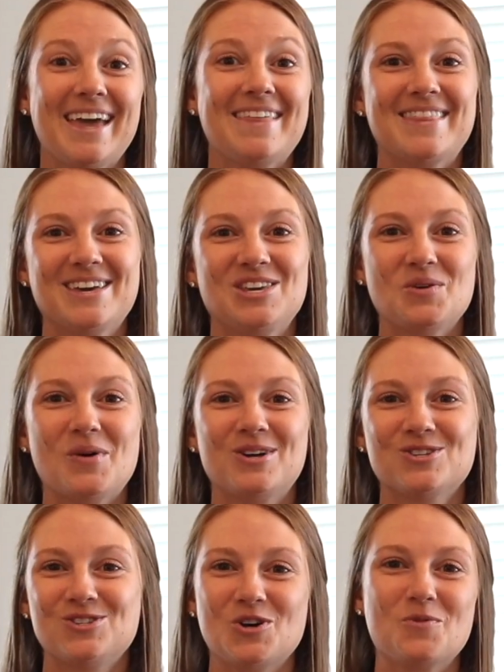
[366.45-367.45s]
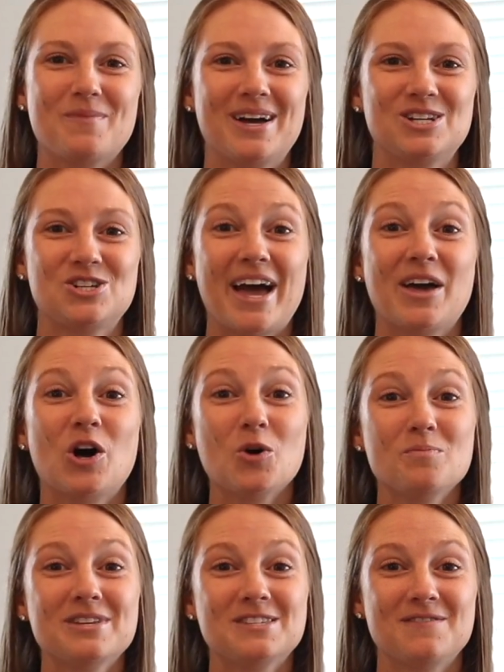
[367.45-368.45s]
Thank you all so much. I
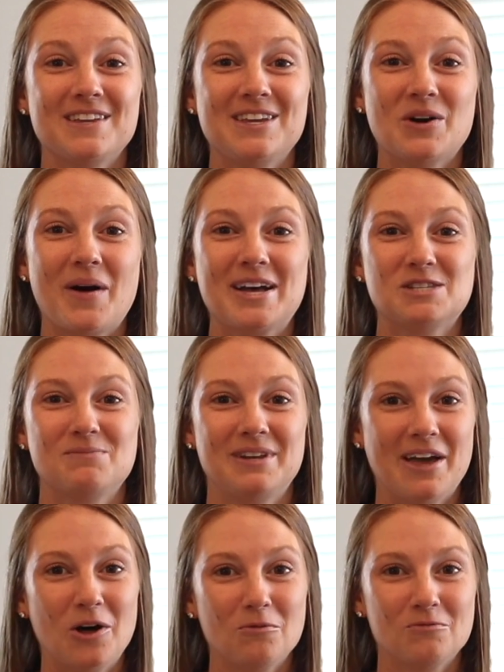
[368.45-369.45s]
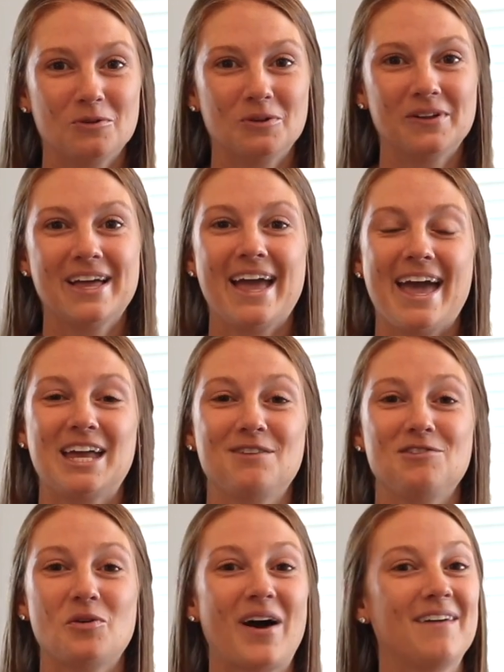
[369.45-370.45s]
hope this video has been helpful, and if
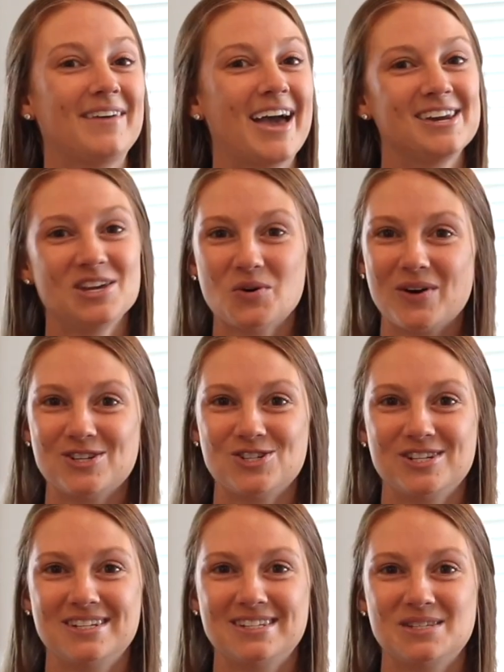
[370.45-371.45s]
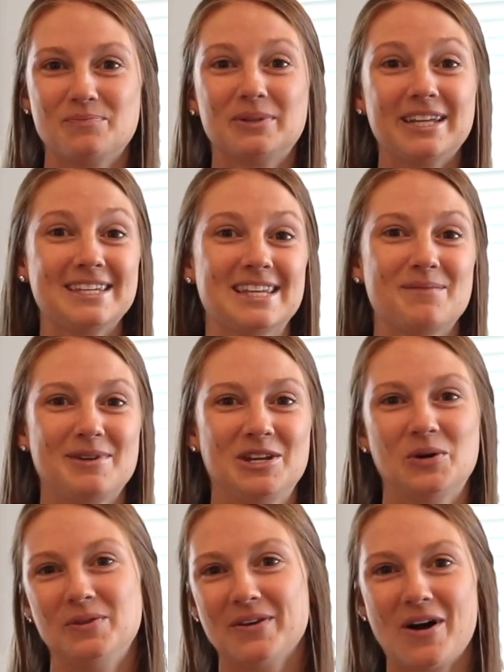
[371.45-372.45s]
you have any questions, please let me
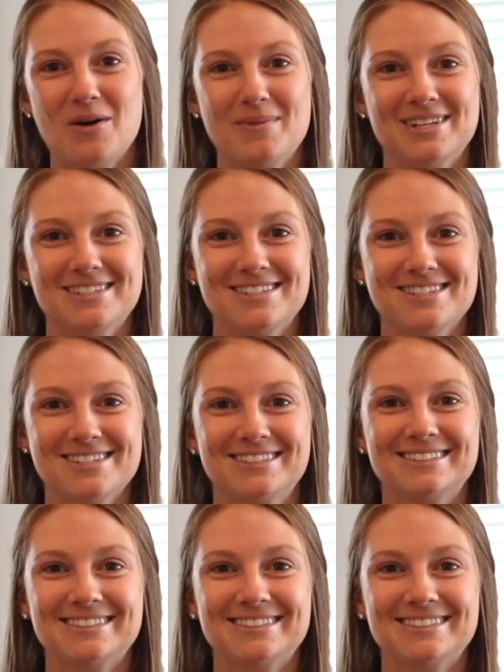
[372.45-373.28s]
know in the comments.